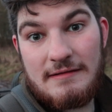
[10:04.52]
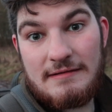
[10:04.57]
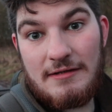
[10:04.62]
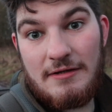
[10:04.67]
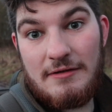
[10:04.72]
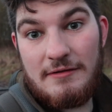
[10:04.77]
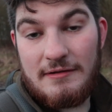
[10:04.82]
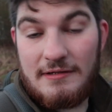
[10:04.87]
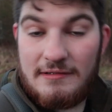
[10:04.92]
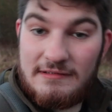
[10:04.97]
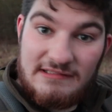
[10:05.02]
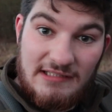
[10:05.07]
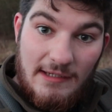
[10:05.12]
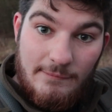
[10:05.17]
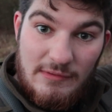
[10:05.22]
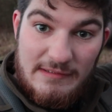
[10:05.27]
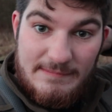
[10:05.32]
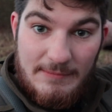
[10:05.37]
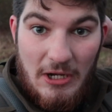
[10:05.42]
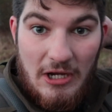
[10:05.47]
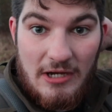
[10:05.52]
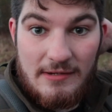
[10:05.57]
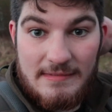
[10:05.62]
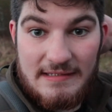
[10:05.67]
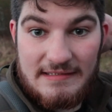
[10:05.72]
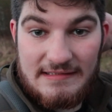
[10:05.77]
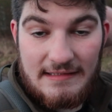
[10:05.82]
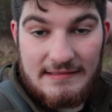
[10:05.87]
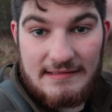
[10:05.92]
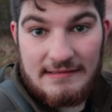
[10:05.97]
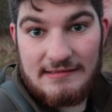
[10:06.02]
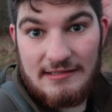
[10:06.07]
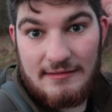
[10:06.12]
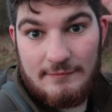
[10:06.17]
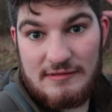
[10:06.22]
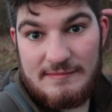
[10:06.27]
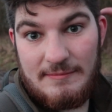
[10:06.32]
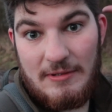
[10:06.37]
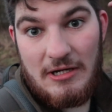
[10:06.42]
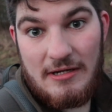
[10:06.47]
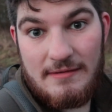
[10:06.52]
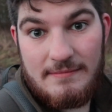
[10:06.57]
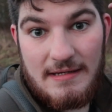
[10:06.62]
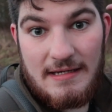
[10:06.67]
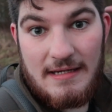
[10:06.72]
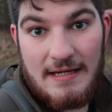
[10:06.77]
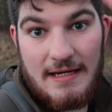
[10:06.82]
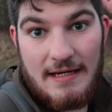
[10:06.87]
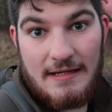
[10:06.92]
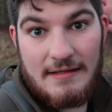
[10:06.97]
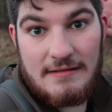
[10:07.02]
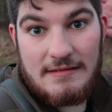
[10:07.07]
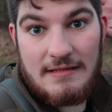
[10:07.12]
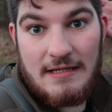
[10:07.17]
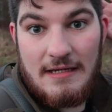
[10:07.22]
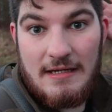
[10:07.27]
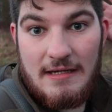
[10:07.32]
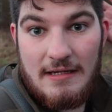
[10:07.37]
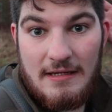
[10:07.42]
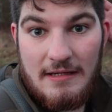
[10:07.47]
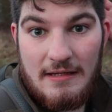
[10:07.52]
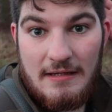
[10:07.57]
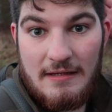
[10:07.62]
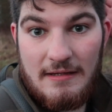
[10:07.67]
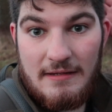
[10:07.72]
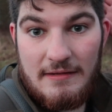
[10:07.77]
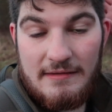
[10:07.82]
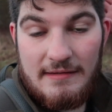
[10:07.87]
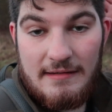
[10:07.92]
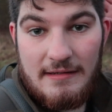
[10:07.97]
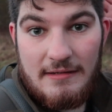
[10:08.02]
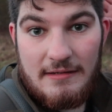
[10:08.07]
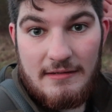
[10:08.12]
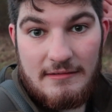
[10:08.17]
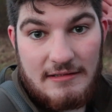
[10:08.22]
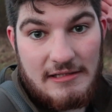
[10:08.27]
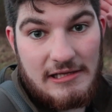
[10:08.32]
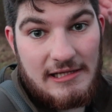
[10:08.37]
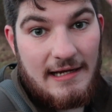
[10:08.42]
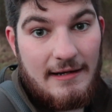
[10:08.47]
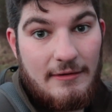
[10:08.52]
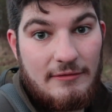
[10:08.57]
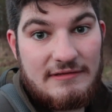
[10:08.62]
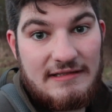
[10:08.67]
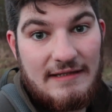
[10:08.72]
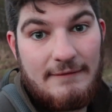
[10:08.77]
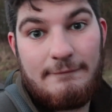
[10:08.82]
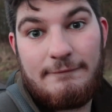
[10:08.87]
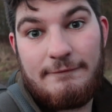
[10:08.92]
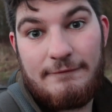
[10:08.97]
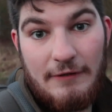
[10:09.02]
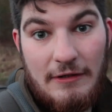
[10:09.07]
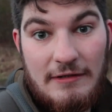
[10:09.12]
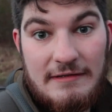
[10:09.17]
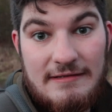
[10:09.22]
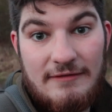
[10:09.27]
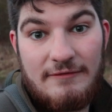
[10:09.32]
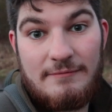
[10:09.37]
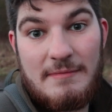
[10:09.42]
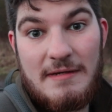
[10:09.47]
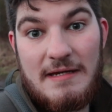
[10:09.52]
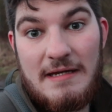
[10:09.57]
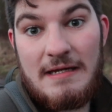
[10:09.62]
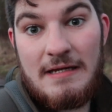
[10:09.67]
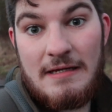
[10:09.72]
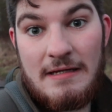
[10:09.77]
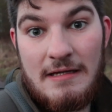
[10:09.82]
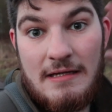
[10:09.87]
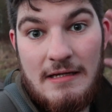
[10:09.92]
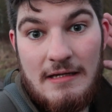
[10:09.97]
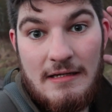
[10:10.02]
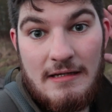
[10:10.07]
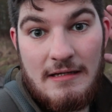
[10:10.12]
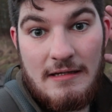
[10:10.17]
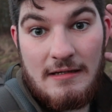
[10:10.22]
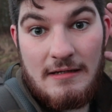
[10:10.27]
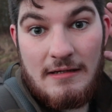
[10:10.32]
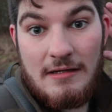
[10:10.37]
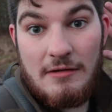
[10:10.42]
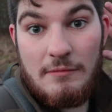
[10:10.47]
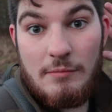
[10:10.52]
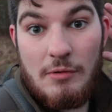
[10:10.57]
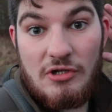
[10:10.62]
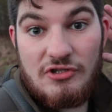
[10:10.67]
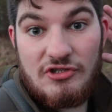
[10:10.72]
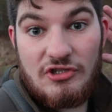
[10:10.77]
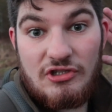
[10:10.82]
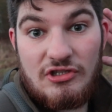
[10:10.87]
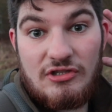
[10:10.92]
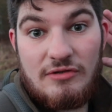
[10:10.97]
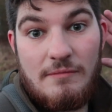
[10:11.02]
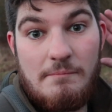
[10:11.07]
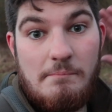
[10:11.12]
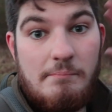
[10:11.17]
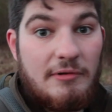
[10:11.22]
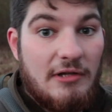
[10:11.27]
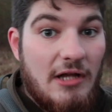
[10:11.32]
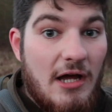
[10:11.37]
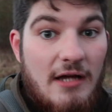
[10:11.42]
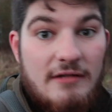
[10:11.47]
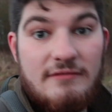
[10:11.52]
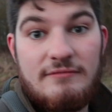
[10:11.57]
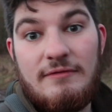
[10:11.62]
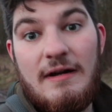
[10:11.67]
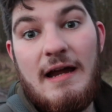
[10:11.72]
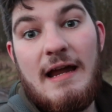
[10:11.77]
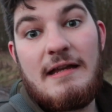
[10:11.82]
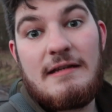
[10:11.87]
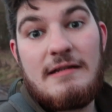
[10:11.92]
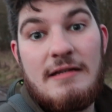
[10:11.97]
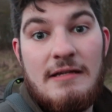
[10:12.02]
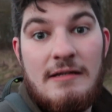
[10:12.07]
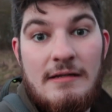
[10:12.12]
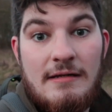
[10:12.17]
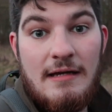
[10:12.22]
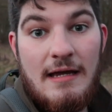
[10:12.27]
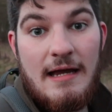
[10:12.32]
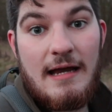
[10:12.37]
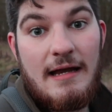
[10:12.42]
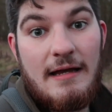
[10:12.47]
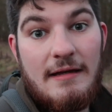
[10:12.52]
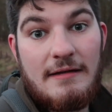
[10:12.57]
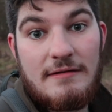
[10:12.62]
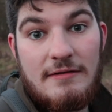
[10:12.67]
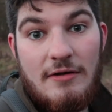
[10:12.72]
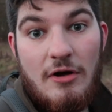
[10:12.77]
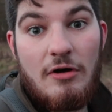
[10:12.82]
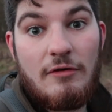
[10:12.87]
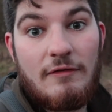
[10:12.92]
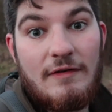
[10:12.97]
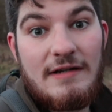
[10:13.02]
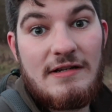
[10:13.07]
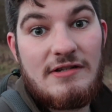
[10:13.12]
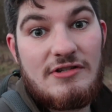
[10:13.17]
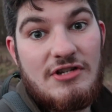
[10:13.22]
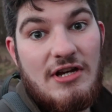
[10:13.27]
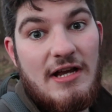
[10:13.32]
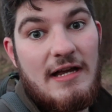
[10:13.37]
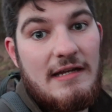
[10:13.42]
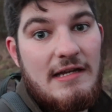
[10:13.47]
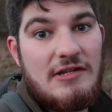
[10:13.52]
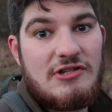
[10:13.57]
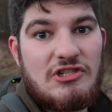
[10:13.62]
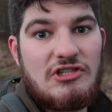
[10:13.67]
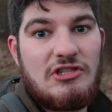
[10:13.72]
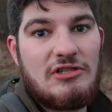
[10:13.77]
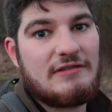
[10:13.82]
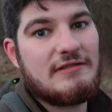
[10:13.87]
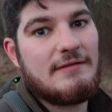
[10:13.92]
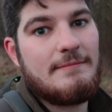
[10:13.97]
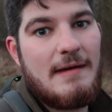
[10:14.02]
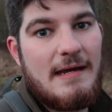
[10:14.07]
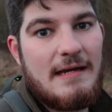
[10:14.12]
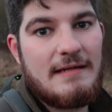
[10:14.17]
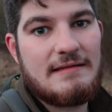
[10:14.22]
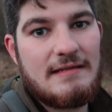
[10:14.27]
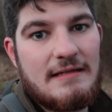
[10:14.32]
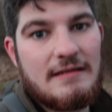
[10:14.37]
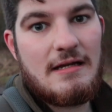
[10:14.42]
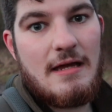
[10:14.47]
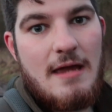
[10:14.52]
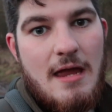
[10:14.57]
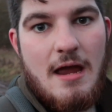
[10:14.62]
So the sun was behind me, setting sun was behind me, and the clouds in front of me were just blood red. and orange, and it just looked amazing.